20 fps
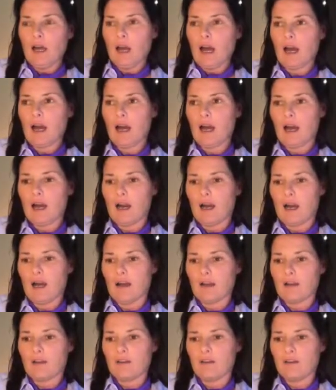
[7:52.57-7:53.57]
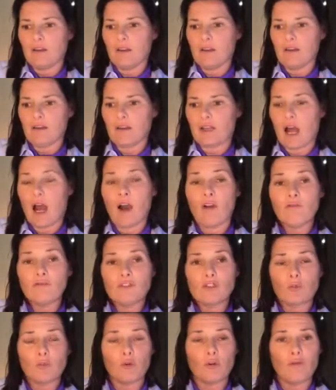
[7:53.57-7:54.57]
uh,
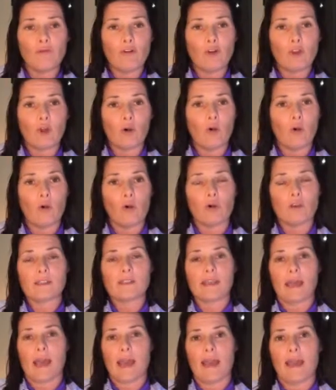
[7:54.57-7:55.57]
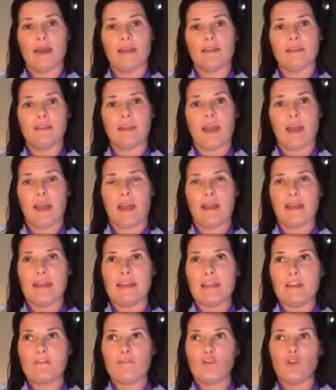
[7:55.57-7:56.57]
comfortable for the horse and and
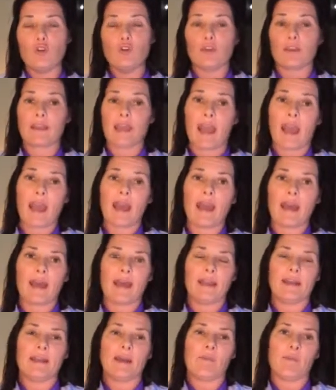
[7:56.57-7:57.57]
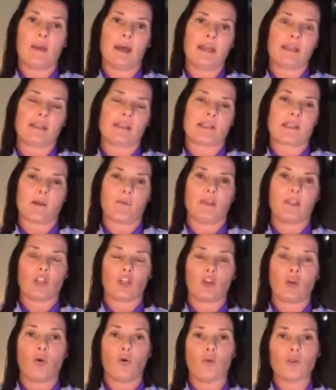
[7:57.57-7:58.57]
if you can make it something
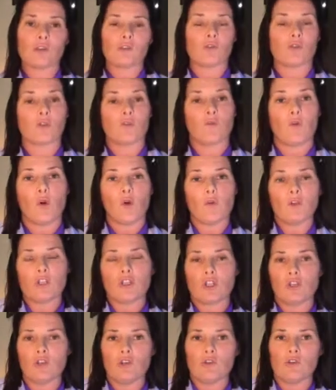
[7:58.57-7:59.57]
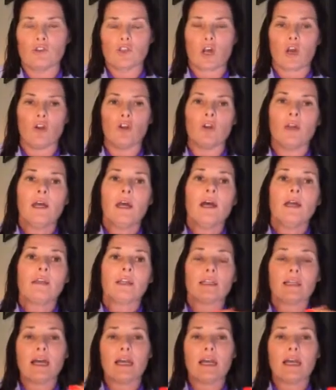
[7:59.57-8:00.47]
that the horse looks forward to so the